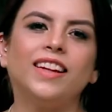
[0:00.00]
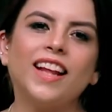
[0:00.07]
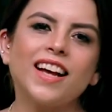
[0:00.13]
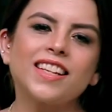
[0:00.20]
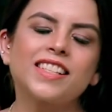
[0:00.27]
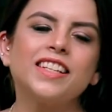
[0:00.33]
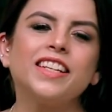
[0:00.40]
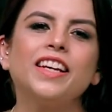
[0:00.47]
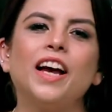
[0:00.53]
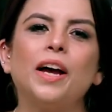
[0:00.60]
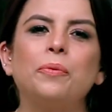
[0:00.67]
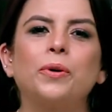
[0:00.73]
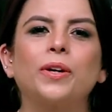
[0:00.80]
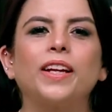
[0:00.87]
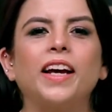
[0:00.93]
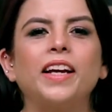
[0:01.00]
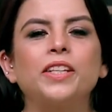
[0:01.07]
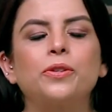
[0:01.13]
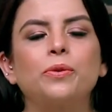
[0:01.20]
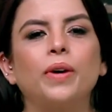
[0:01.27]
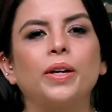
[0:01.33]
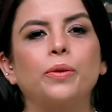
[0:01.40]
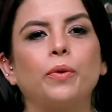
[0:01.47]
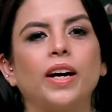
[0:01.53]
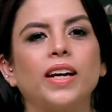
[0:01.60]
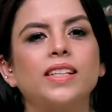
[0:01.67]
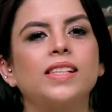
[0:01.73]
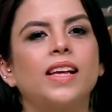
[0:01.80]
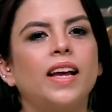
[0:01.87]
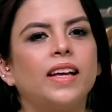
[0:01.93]
Lastly, I would like to
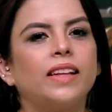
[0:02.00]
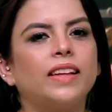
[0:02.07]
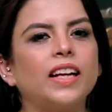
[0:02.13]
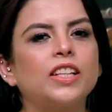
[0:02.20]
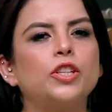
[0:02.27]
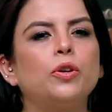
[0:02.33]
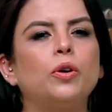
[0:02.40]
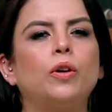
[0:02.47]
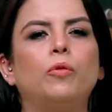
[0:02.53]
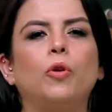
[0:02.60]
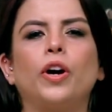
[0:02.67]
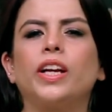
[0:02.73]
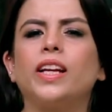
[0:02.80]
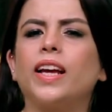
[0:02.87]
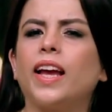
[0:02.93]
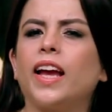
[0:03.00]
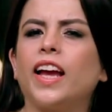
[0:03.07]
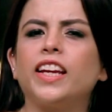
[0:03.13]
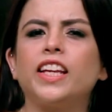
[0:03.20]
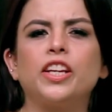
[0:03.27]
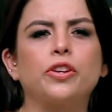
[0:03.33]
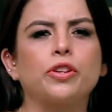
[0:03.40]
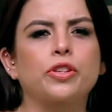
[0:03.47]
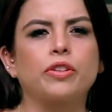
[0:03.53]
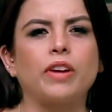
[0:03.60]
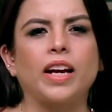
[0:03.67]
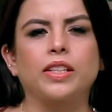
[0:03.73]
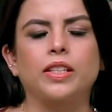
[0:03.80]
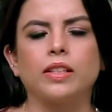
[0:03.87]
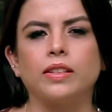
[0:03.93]
advise that you avoid any
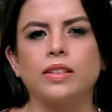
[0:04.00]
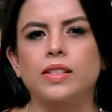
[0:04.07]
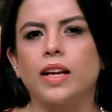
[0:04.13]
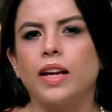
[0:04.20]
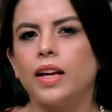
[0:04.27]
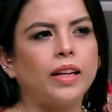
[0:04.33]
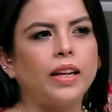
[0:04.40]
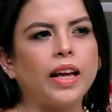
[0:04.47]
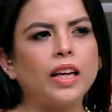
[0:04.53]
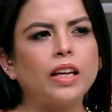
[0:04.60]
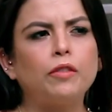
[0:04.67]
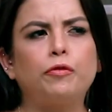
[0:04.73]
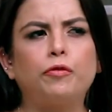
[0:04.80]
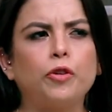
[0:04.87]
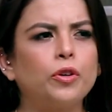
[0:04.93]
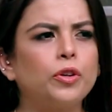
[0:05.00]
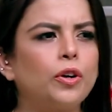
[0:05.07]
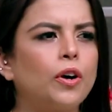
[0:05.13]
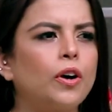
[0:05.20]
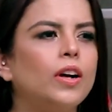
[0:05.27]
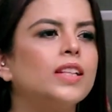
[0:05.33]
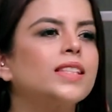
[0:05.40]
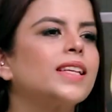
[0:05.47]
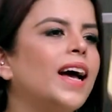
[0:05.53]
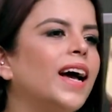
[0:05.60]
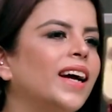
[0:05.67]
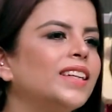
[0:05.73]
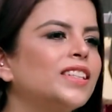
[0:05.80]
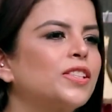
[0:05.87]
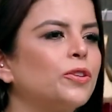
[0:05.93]
distractions like phone calls
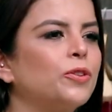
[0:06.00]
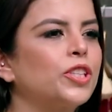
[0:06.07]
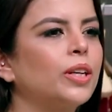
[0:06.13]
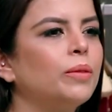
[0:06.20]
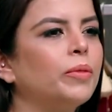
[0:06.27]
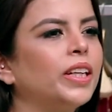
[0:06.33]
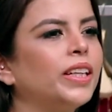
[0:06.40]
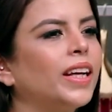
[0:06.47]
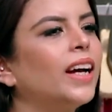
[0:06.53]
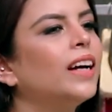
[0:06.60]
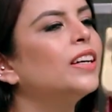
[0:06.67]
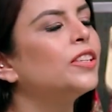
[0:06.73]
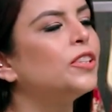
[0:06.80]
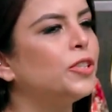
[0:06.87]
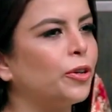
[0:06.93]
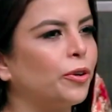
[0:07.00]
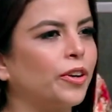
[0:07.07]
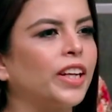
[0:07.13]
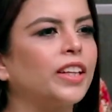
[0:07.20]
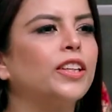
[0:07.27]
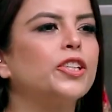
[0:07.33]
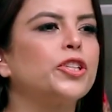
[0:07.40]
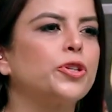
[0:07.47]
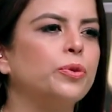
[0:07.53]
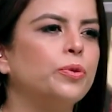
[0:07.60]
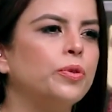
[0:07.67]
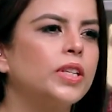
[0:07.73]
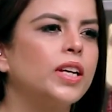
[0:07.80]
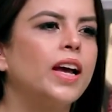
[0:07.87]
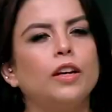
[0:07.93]
and social media during the
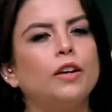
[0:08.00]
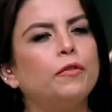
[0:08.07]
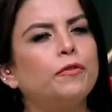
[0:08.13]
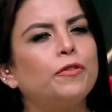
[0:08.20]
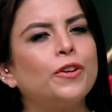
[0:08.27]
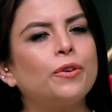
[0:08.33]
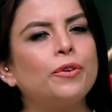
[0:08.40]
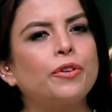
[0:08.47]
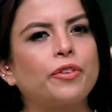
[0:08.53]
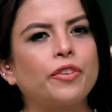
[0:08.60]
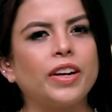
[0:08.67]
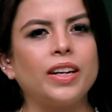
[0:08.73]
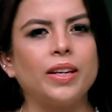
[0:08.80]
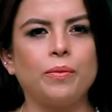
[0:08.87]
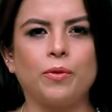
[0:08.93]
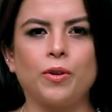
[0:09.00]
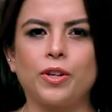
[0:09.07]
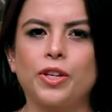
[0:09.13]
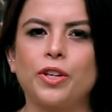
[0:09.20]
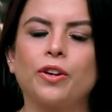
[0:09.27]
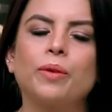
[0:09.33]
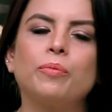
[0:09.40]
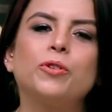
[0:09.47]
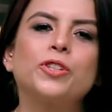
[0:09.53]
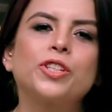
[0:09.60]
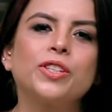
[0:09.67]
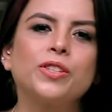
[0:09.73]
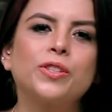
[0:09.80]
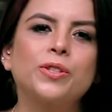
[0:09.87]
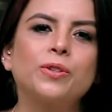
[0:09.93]
shoot. If you really want your
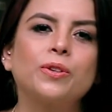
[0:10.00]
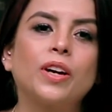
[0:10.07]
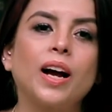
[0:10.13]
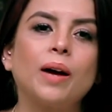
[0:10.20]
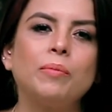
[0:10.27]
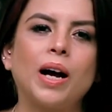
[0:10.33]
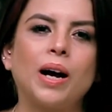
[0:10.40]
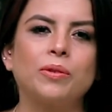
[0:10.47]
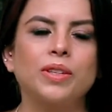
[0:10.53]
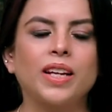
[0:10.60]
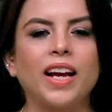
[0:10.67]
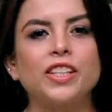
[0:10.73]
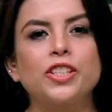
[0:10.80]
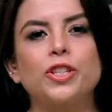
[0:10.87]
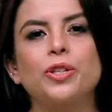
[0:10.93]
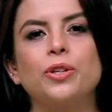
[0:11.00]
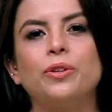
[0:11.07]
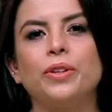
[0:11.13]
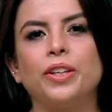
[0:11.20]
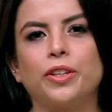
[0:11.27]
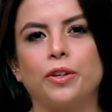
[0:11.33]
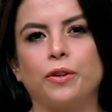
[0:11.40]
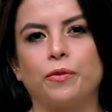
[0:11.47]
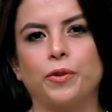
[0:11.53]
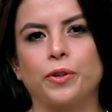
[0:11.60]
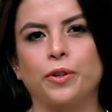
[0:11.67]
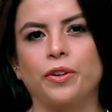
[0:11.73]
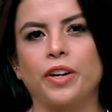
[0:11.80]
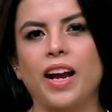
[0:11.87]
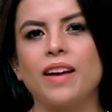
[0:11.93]
emotions to come out and show in your
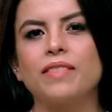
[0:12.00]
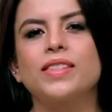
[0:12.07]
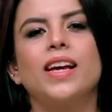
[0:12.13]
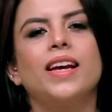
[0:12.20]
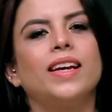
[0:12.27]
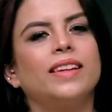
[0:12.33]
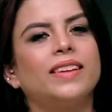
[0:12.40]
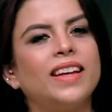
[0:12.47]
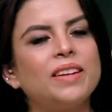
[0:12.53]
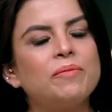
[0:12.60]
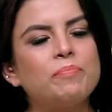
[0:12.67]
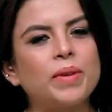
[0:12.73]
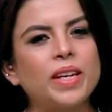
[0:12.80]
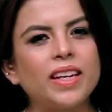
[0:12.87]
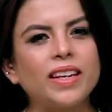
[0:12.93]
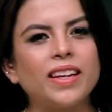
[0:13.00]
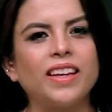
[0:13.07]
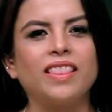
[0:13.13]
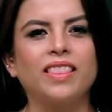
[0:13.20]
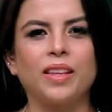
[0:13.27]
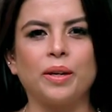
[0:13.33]
photographs, then be in